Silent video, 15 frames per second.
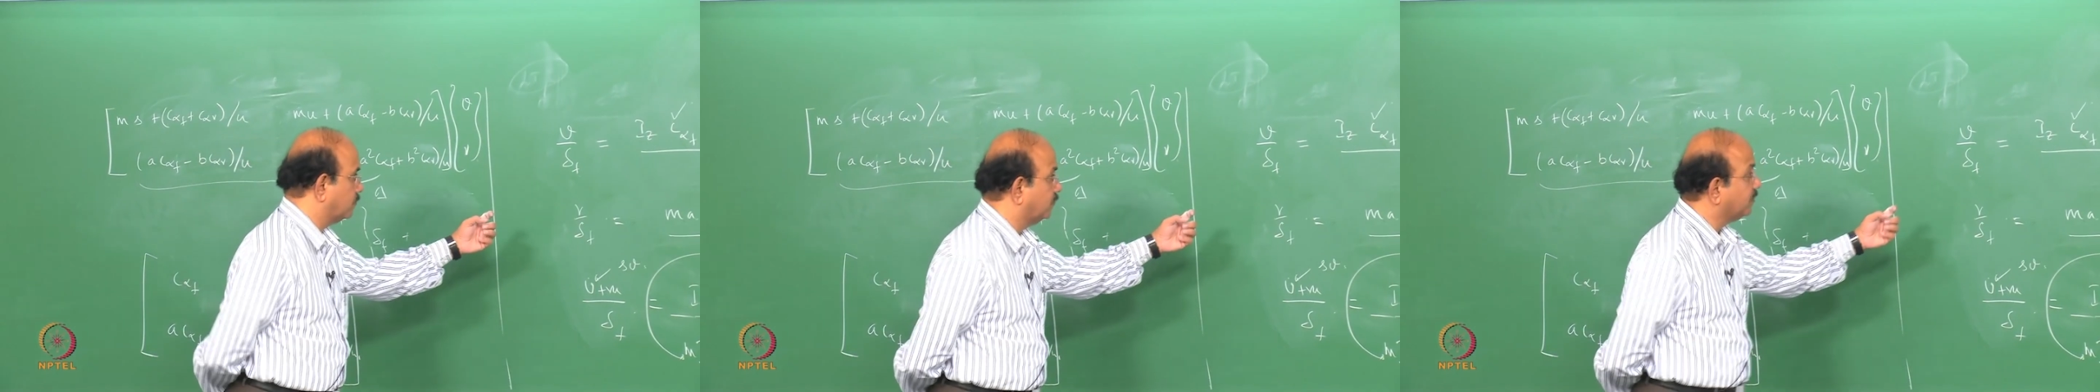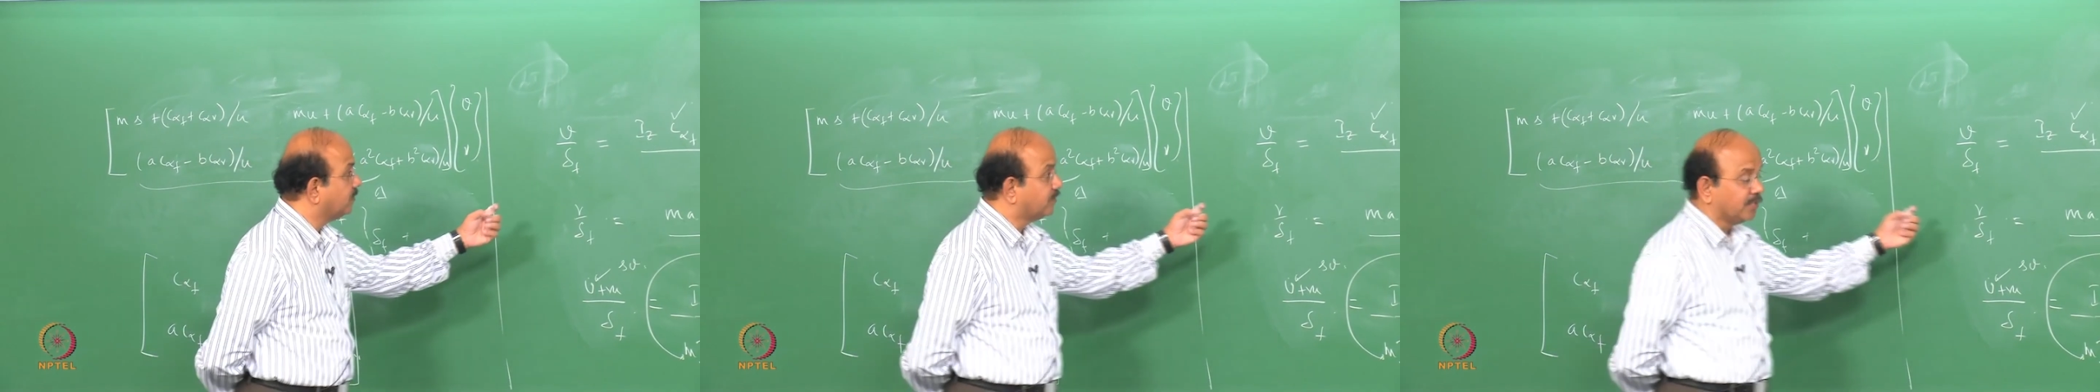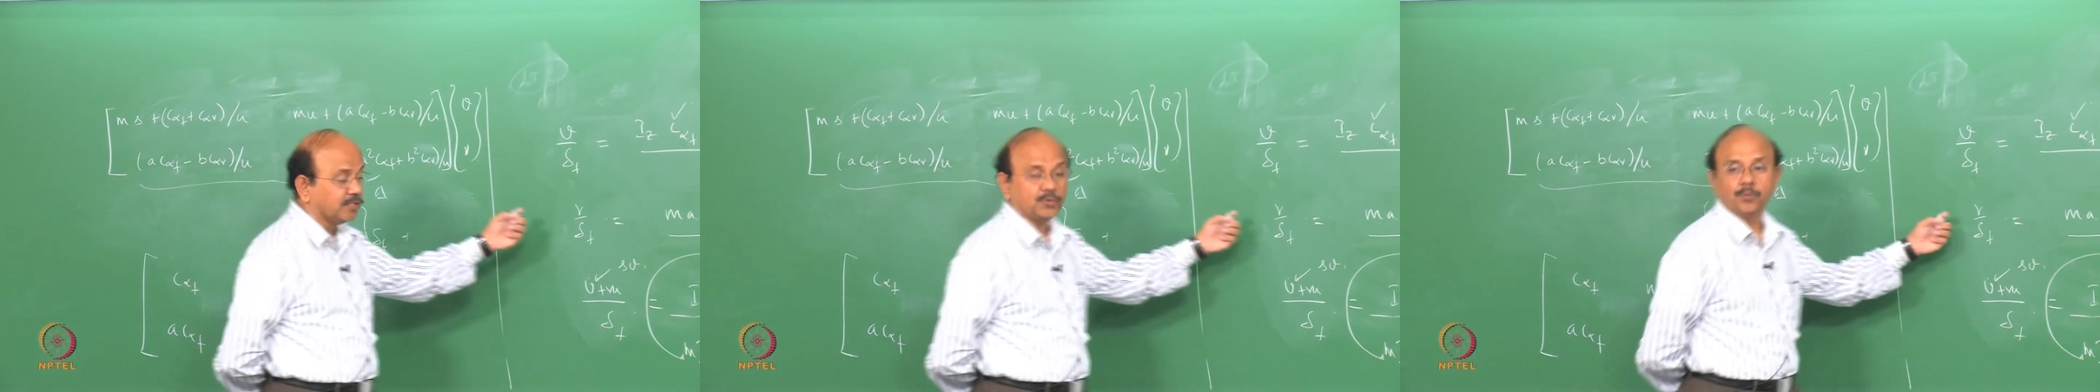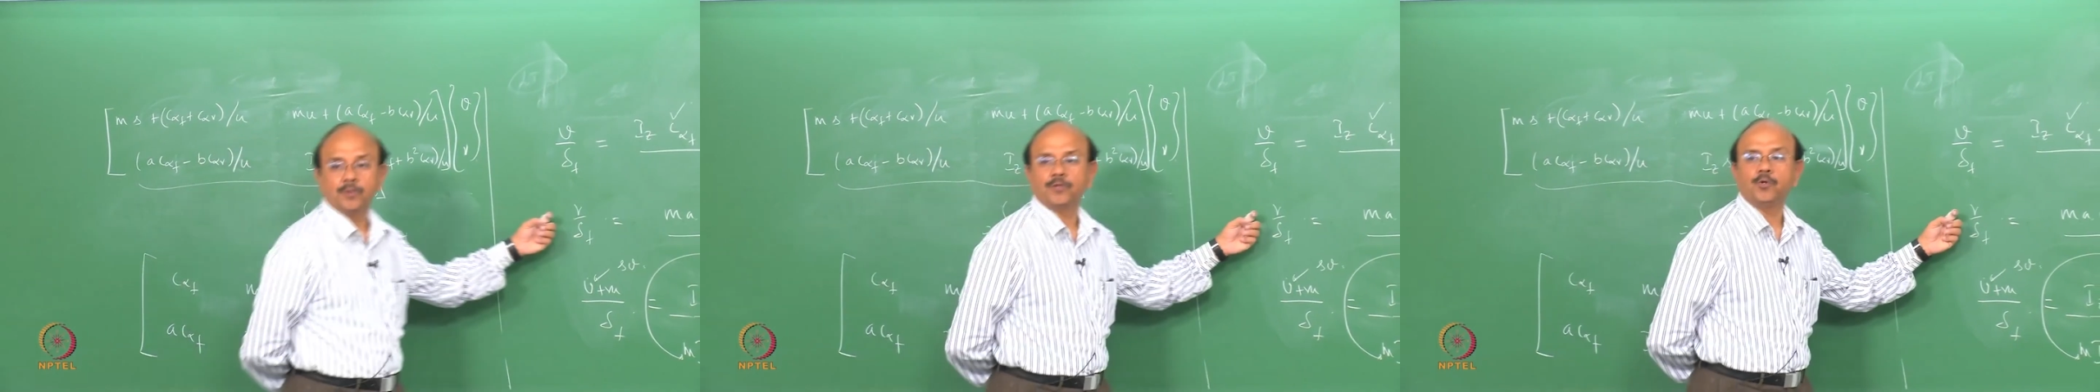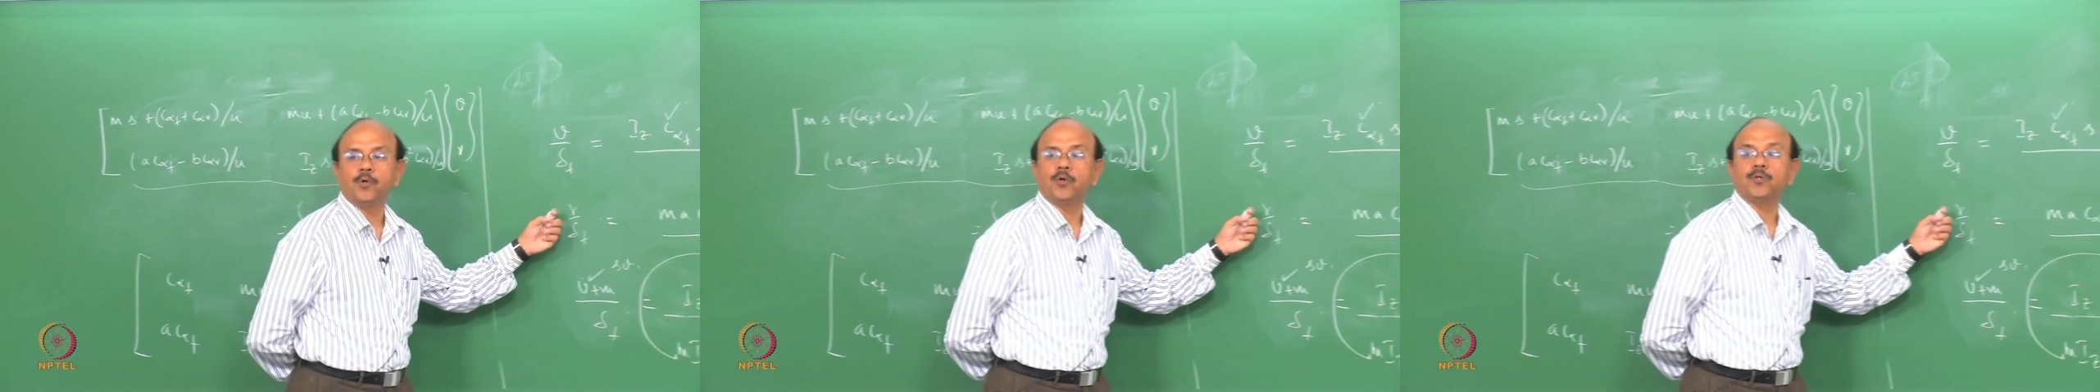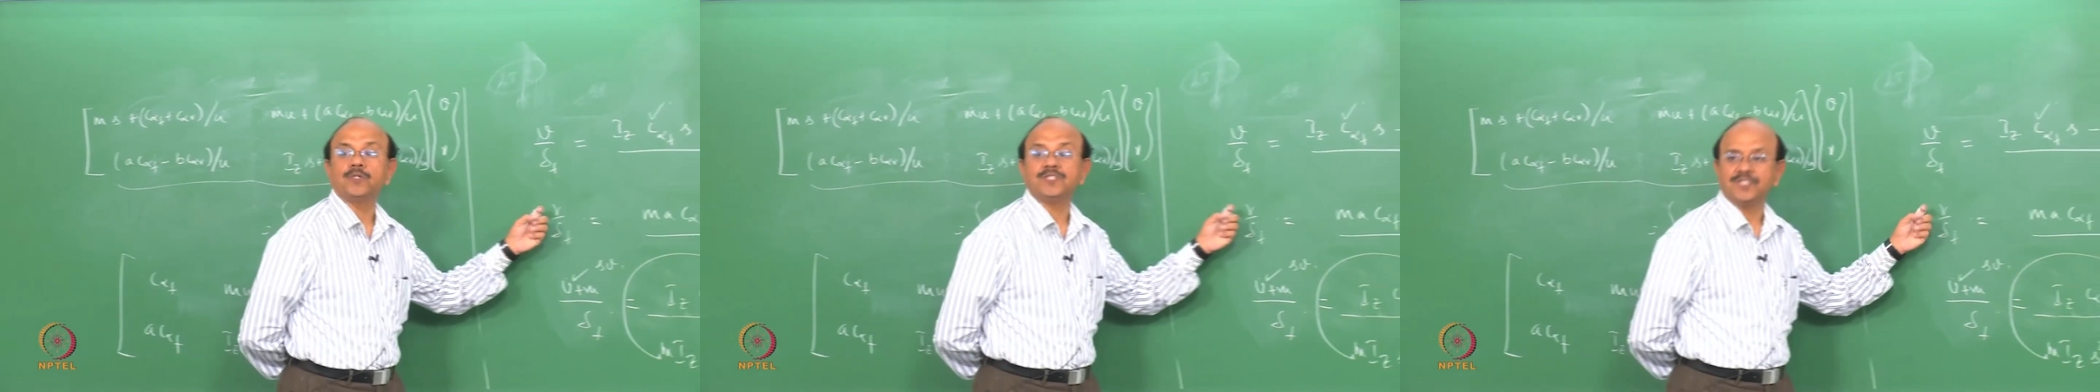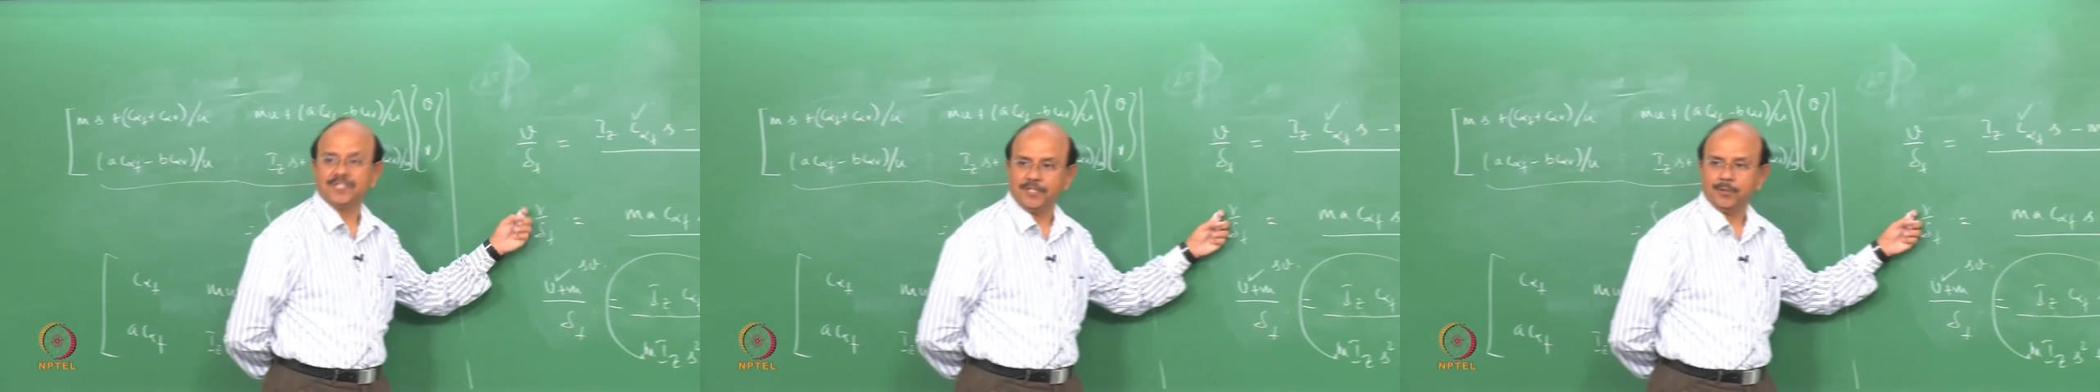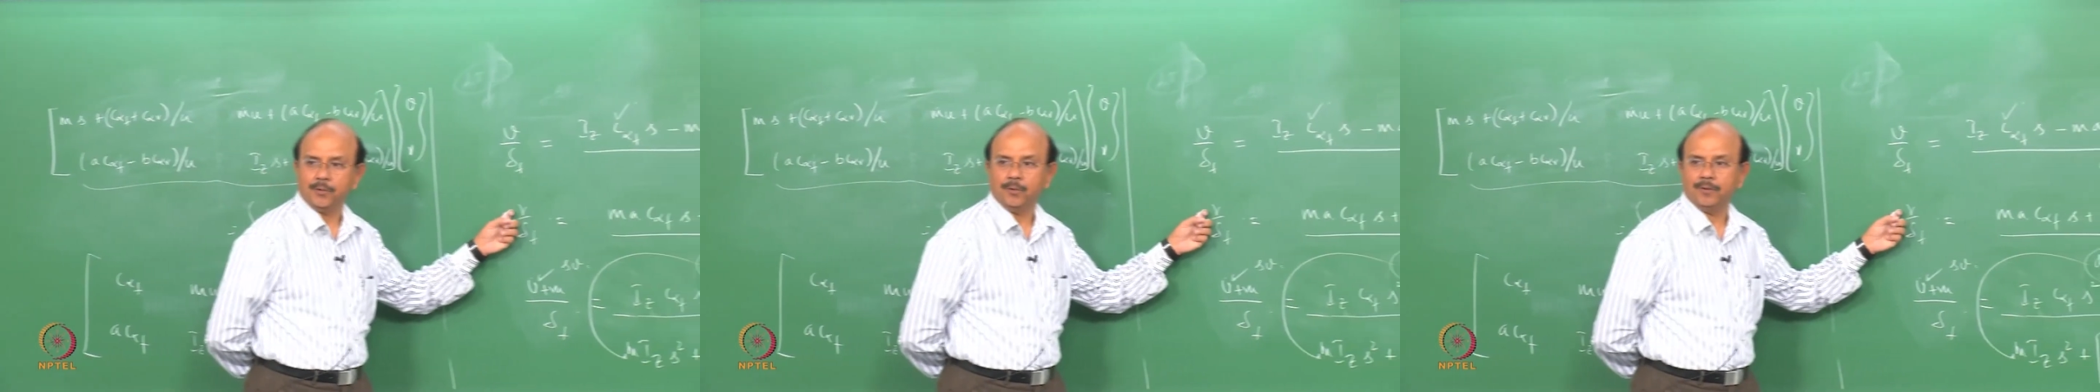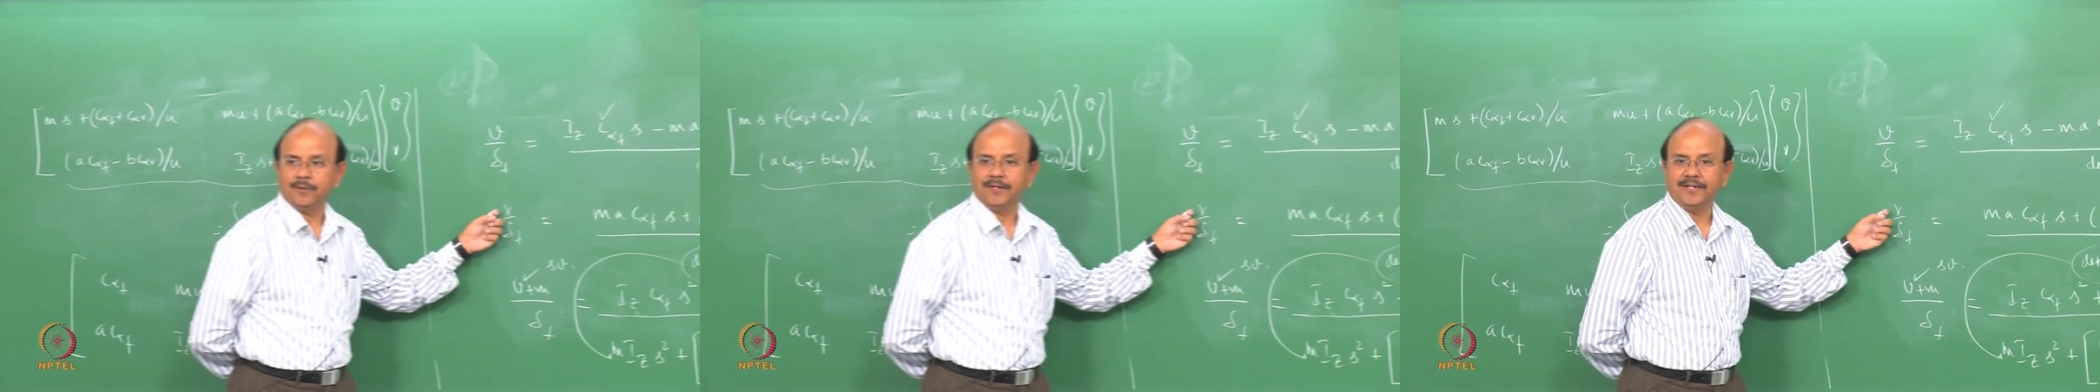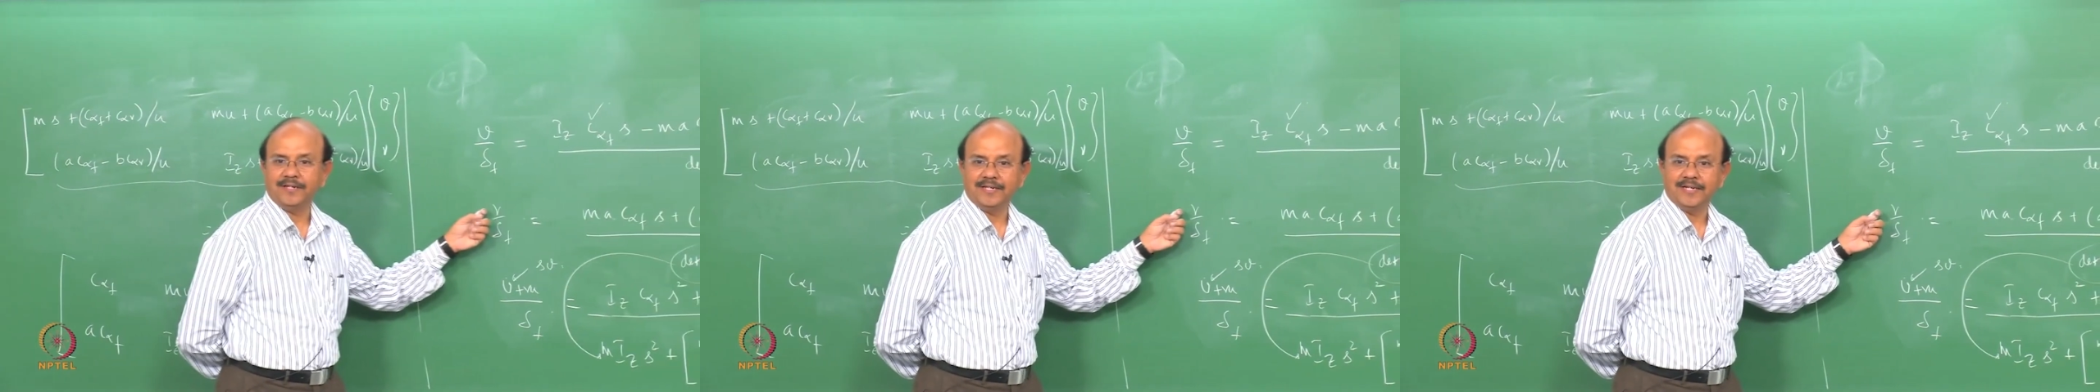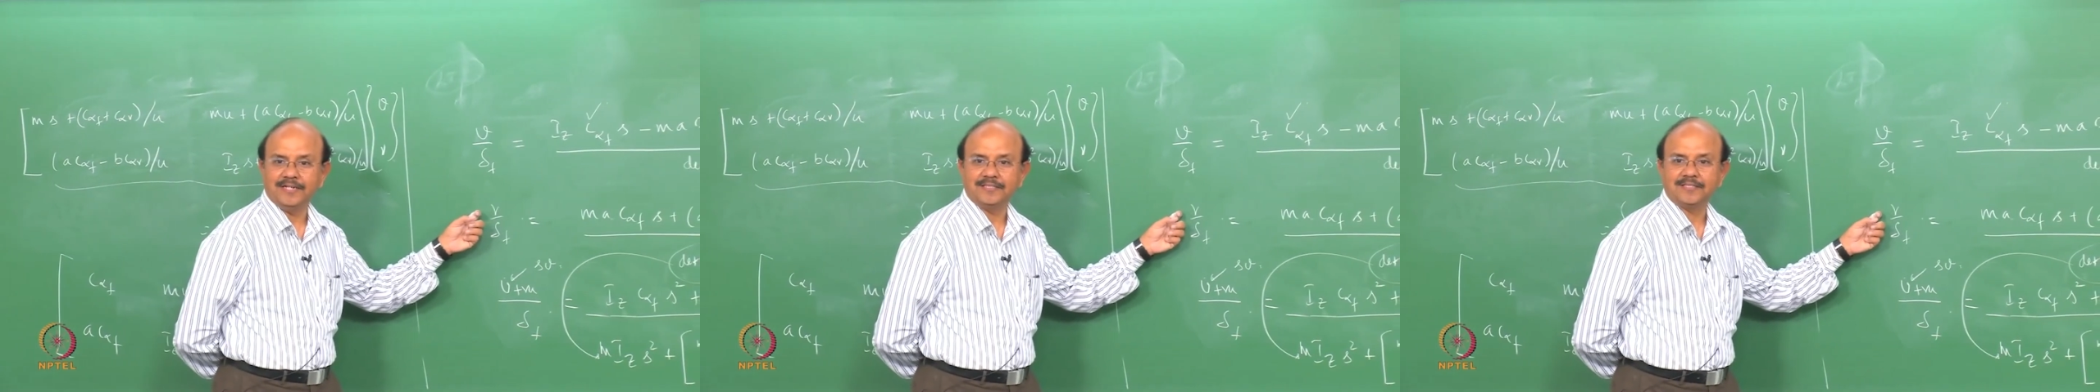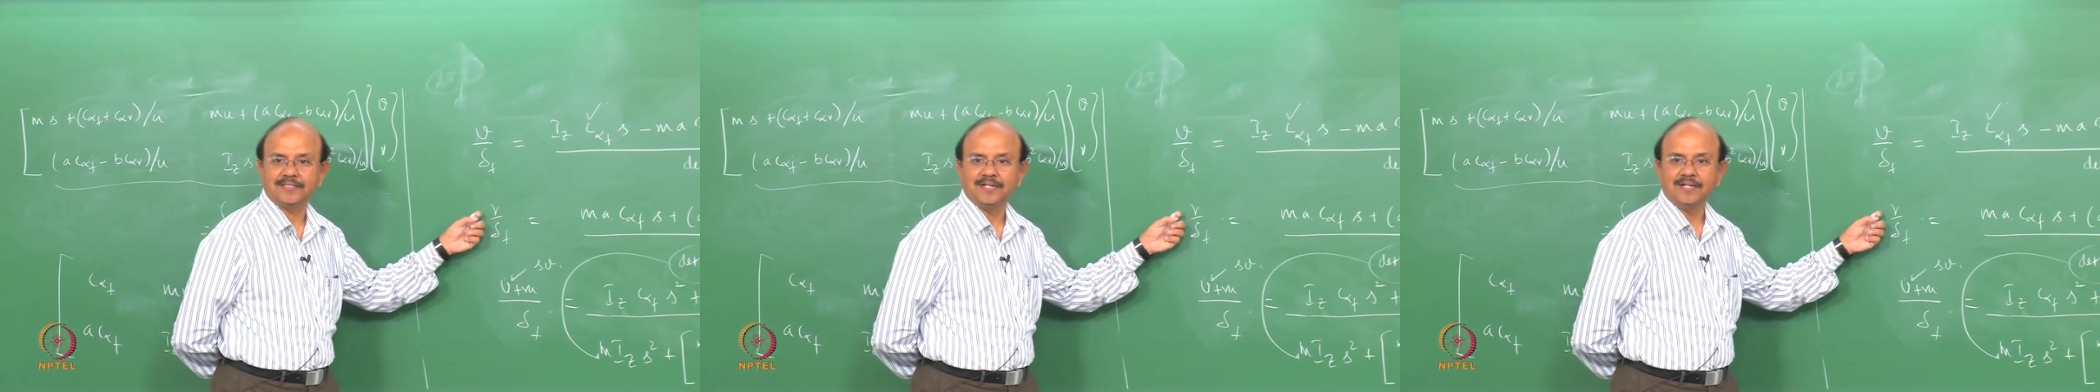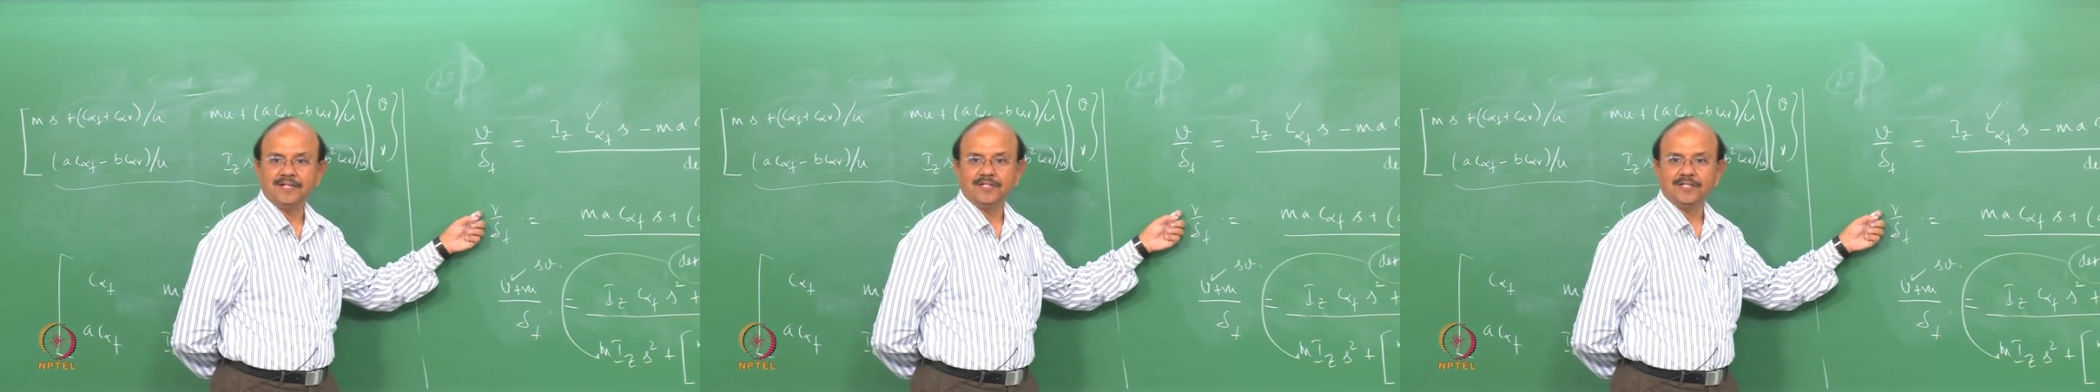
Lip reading: This would go to 0, yes.